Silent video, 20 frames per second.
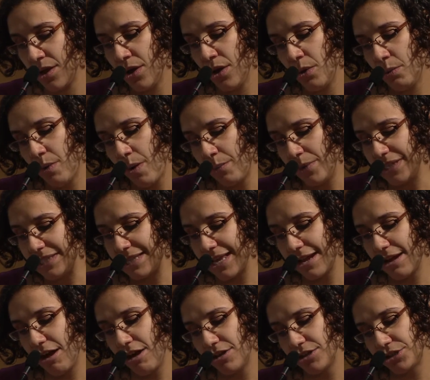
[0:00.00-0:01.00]
When we say
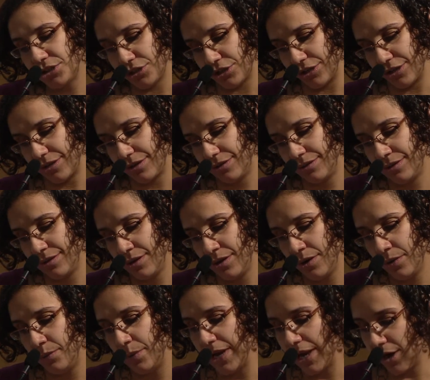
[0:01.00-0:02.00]
culture,
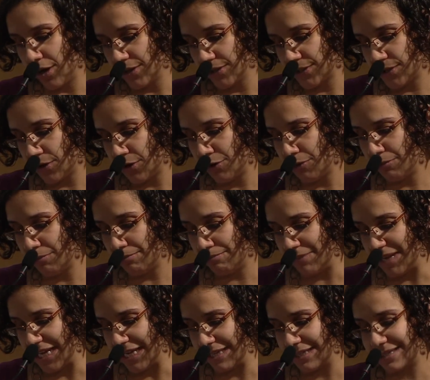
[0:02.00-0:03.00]
we also
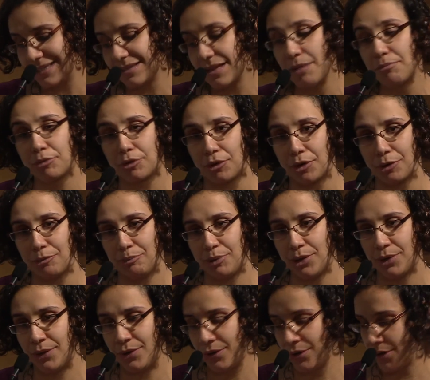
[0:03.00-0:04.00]
mean
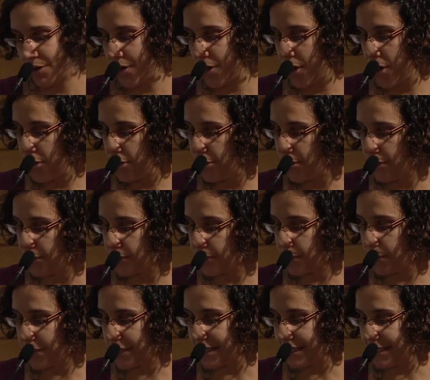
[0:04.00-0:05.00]
subgroup, those with a